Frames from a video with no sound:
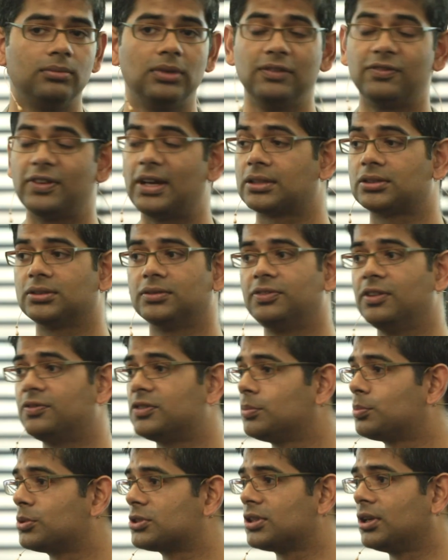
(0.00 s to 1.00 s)
In fact,
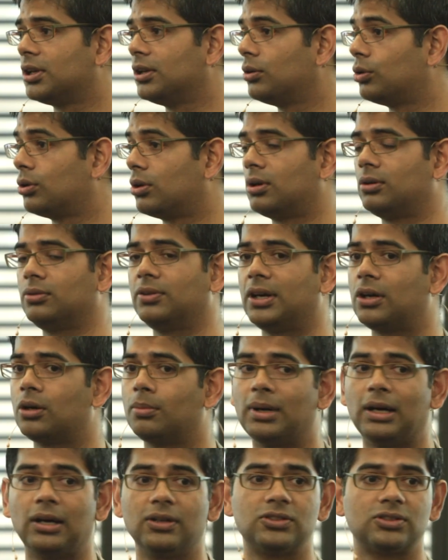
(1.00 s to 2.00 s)
50% or
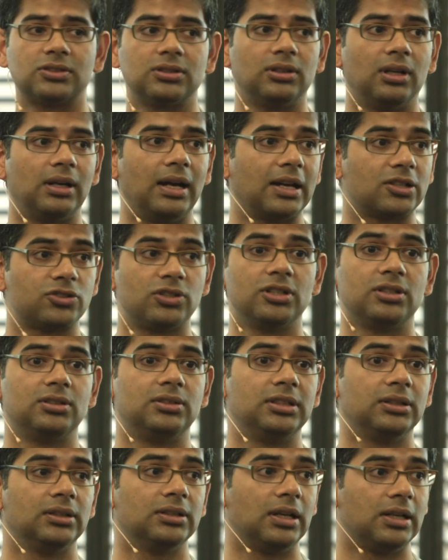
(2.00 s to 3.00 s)
thereabouts actually
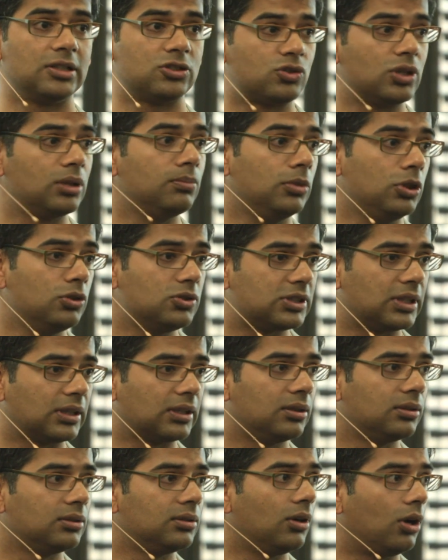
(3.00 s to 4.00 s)
stream music
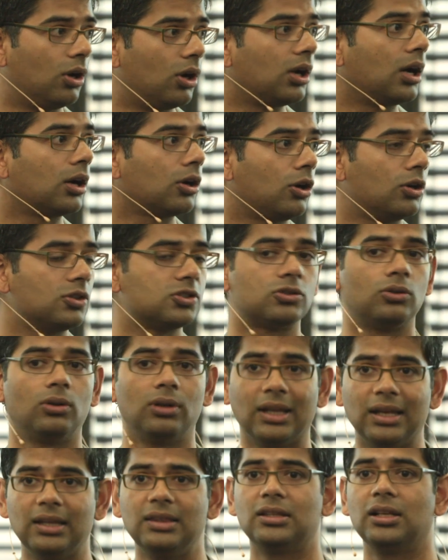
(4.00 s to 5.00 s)
on our
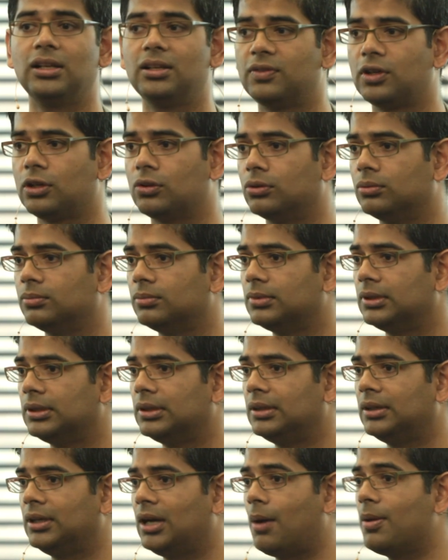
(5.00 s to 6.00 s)
console in the living room.
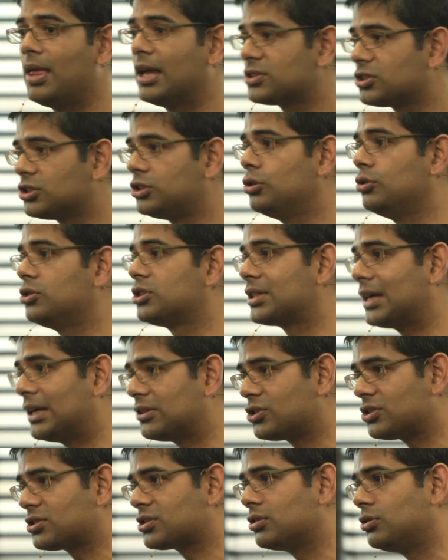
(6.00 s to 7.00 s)
I mean, that's a huge
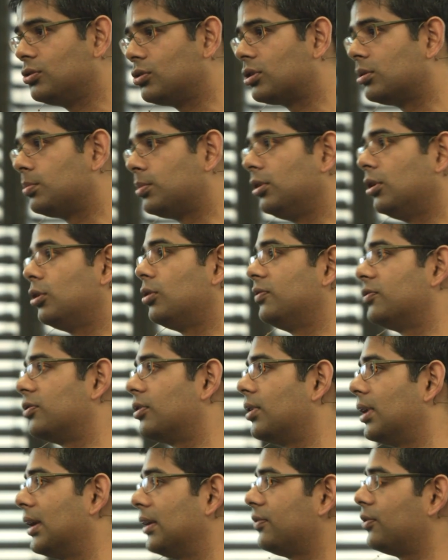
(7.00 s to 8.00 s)
stat just in Europe alone
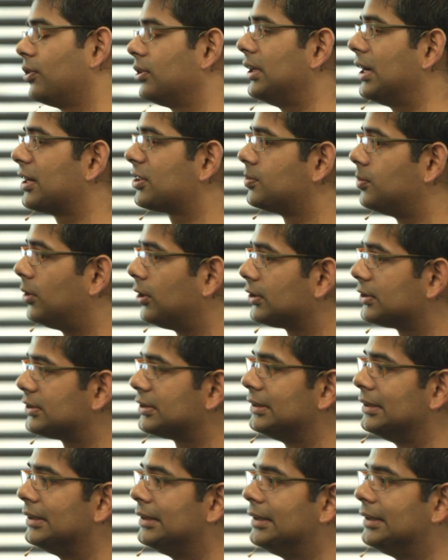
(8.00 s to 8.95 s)
for the Xbox.